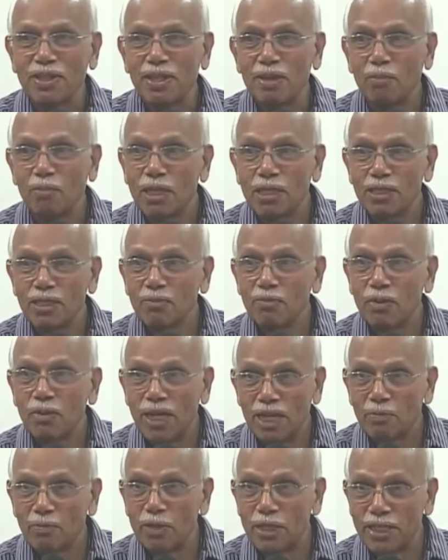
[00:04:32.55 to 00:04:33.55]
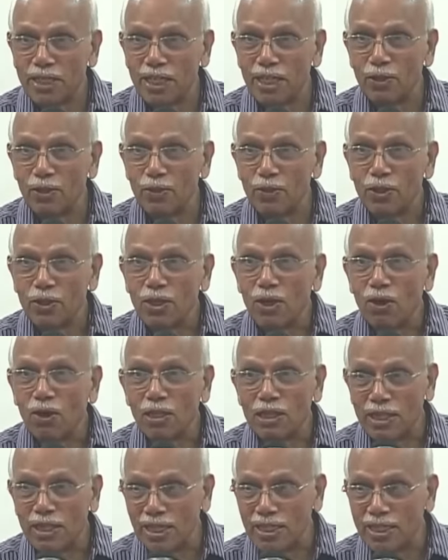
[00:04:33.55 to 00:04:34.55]
But let me tell you,
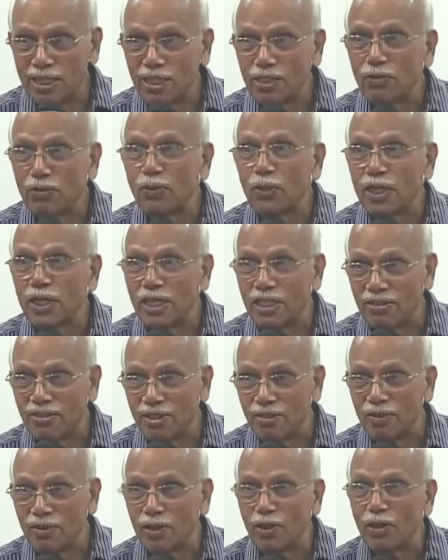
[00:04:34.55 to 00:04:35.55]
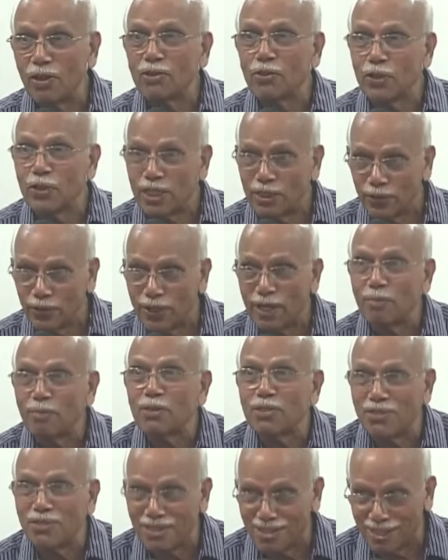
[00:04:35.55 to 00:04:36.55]
all the others who are listening were also
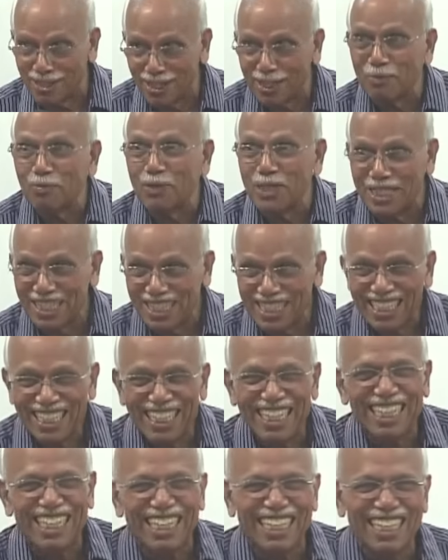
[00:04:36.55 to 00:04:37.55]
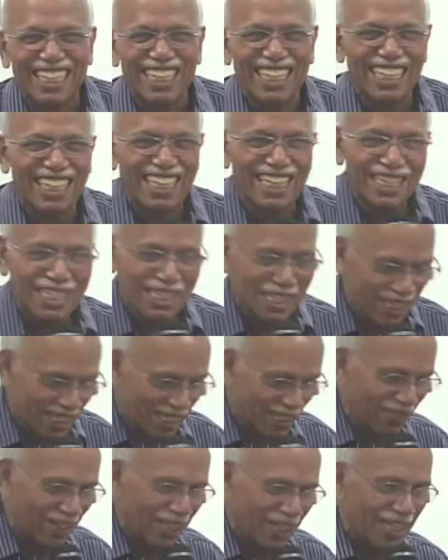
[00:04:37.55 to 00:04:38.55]
ignoramuses like. That's
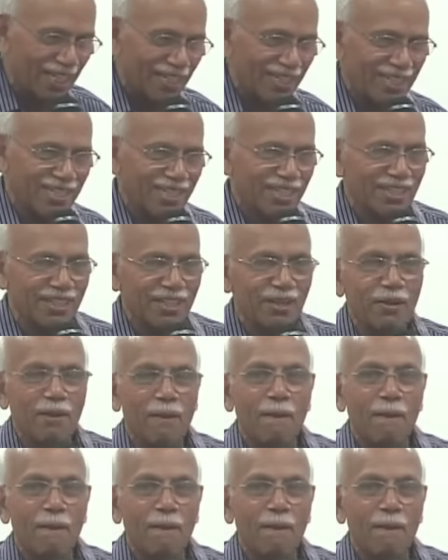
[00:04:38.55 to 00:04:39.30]
a very interesting thing.